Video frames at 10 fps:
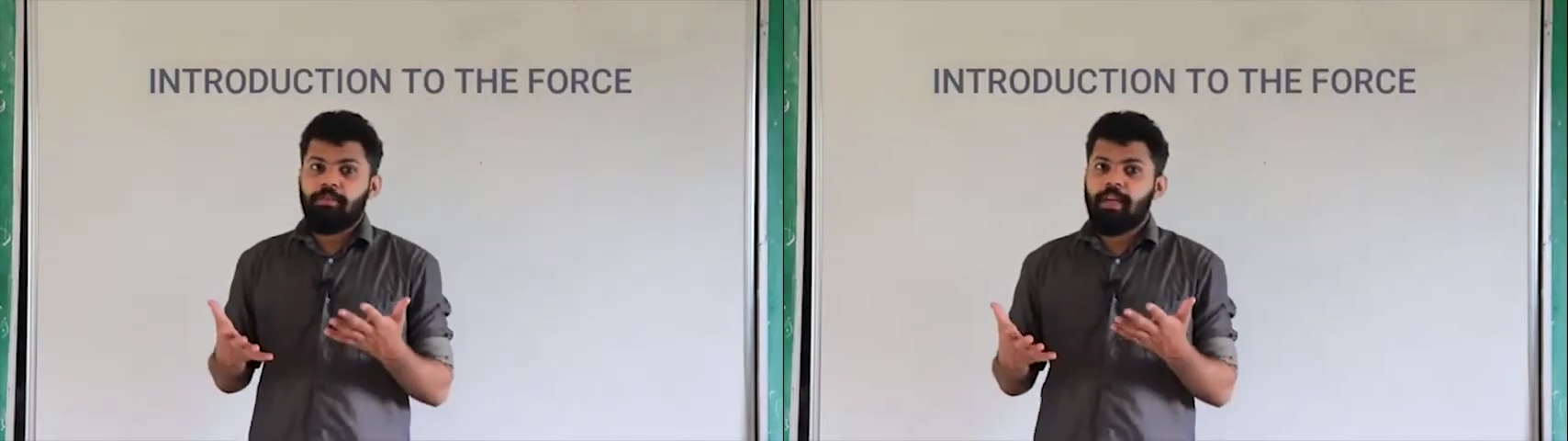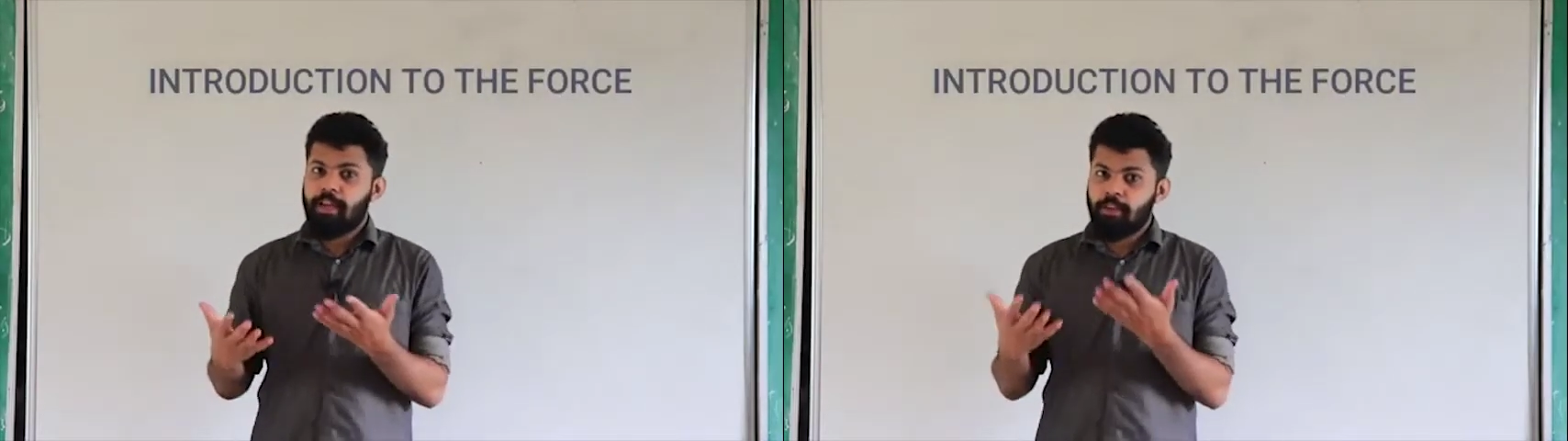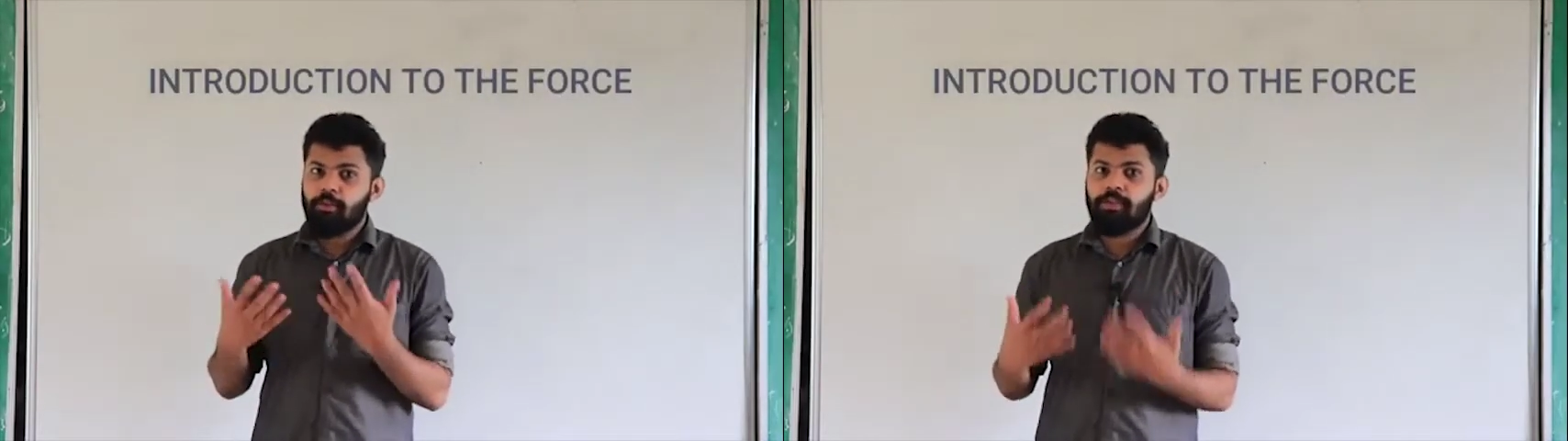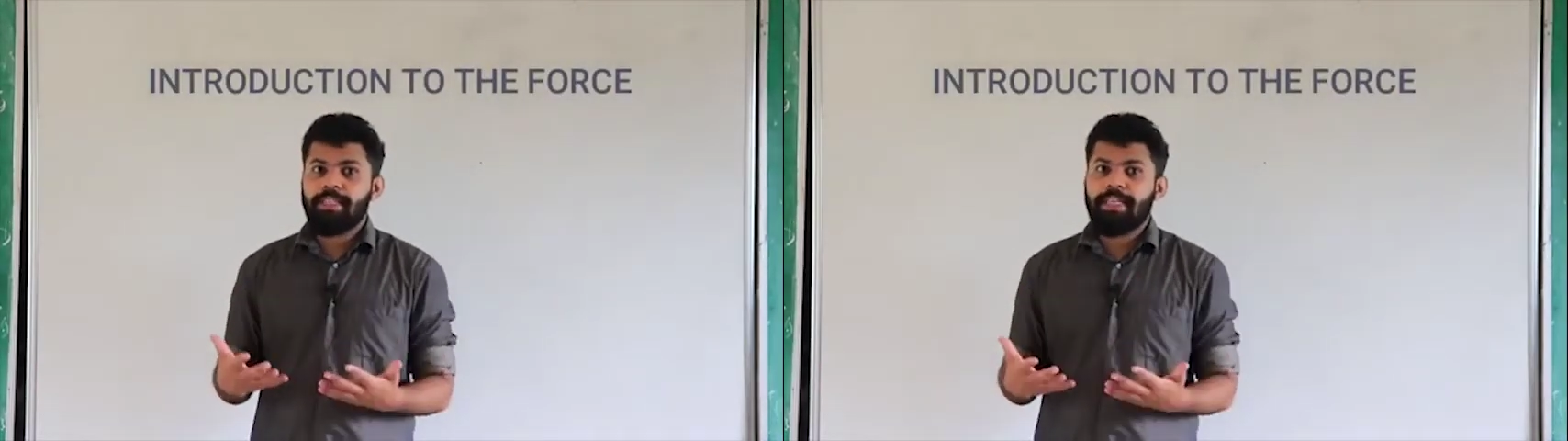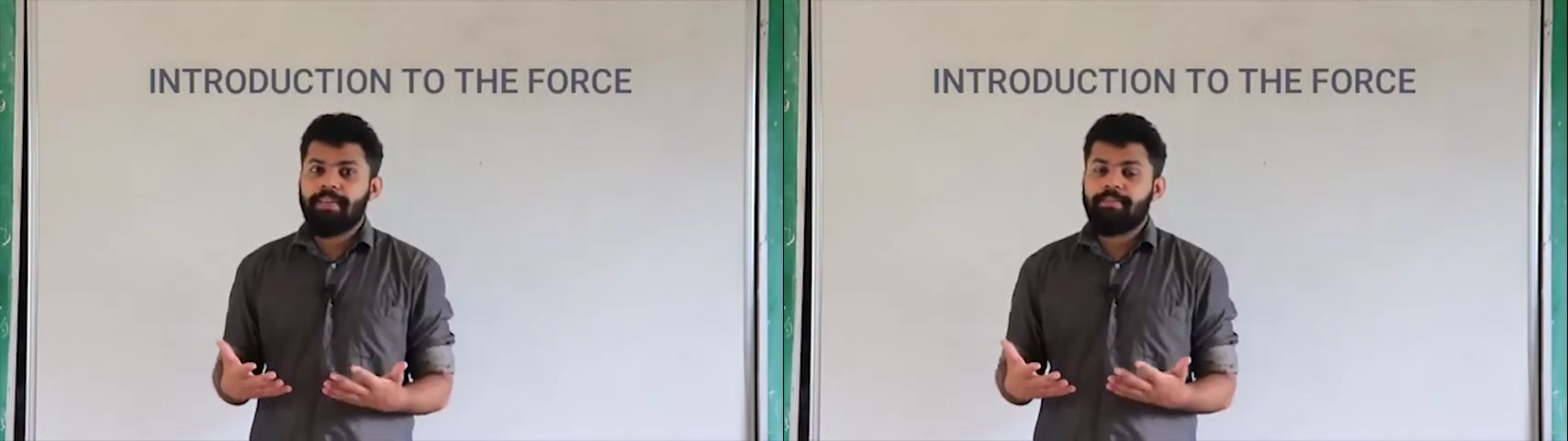we are
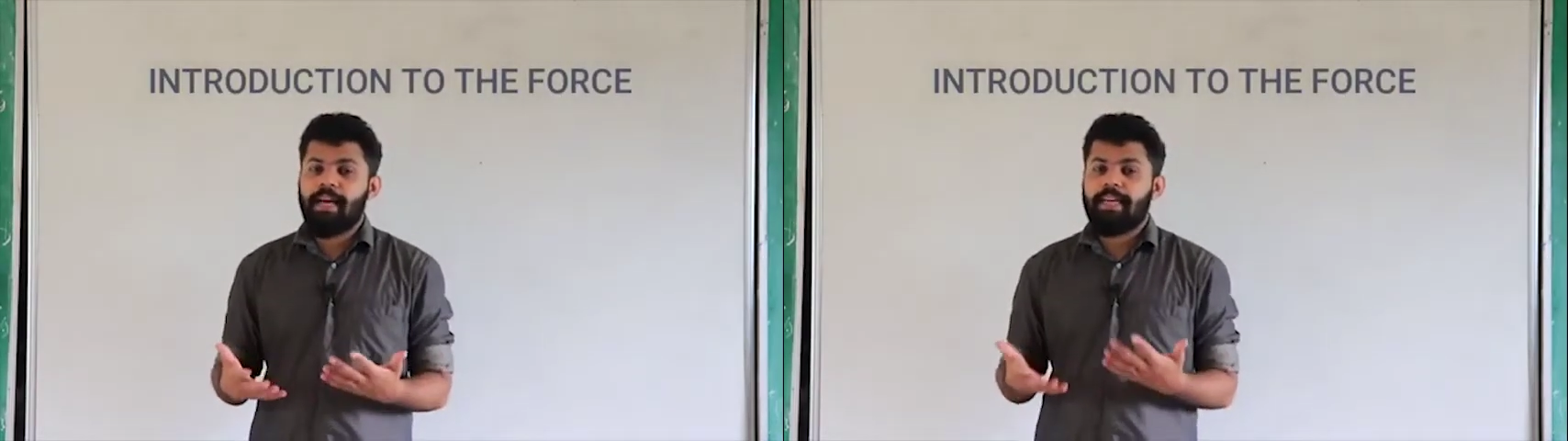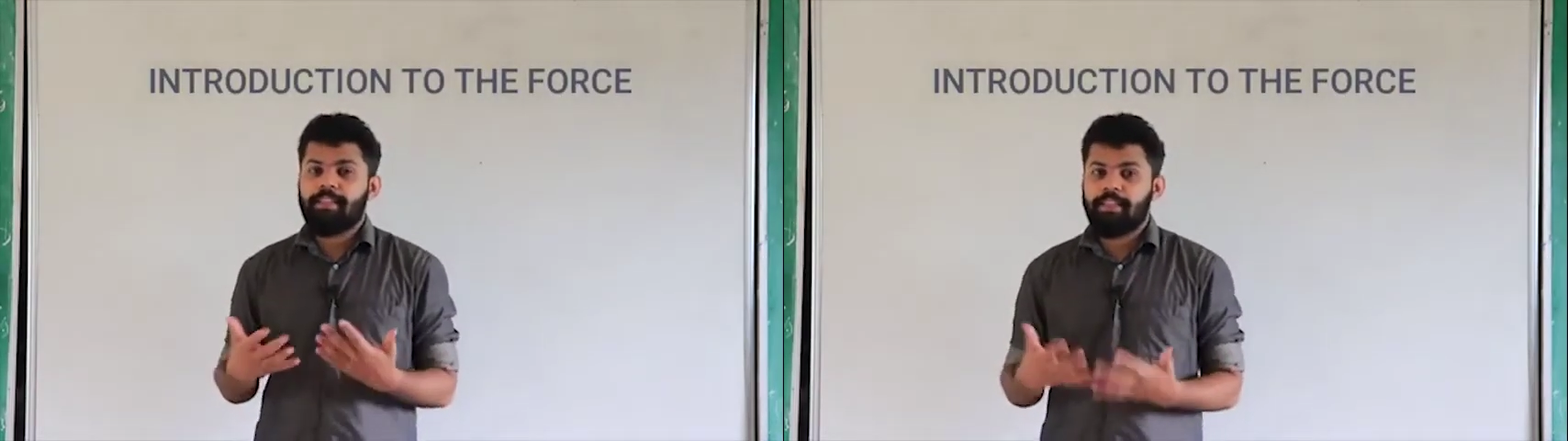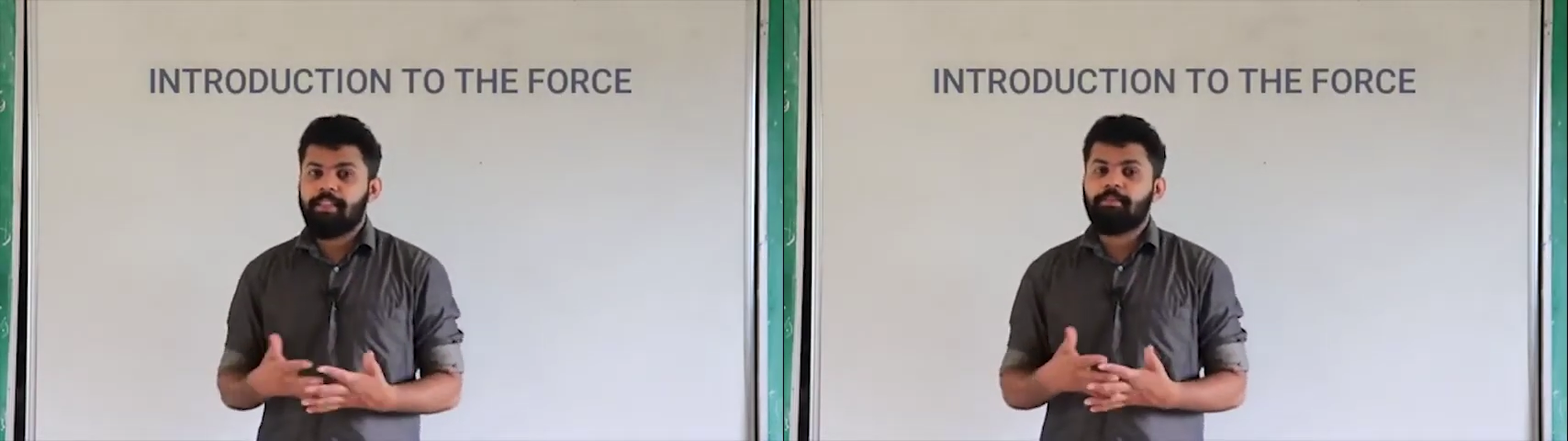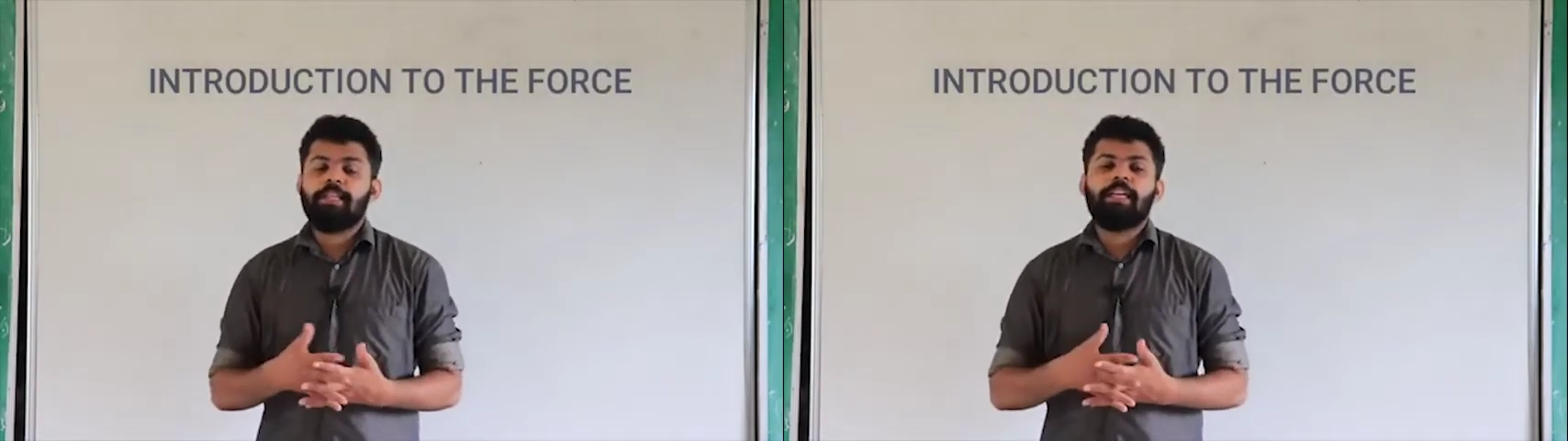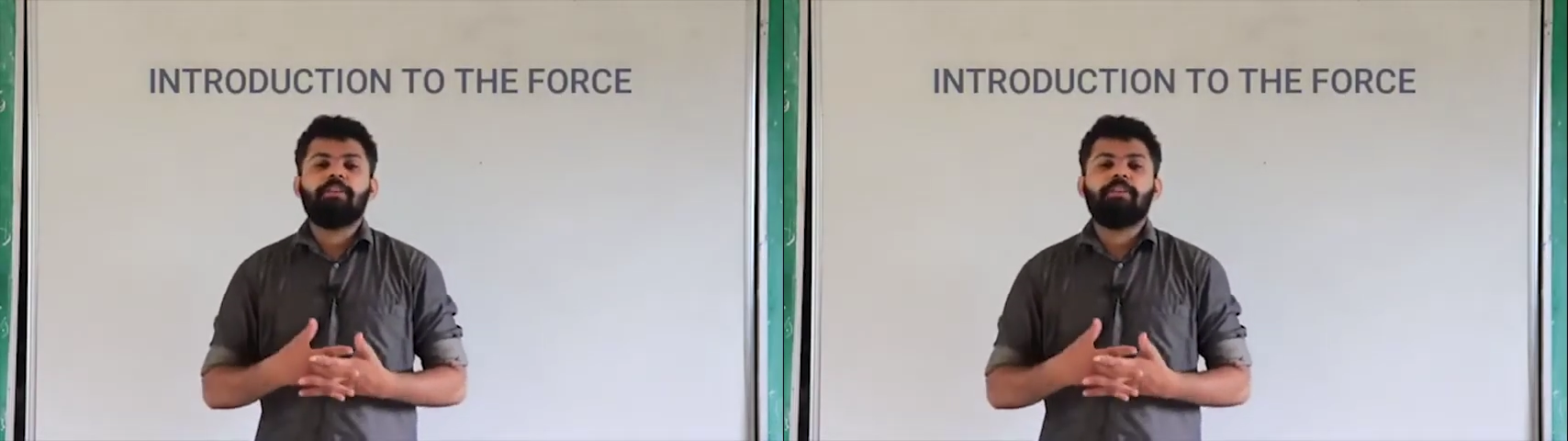using that term in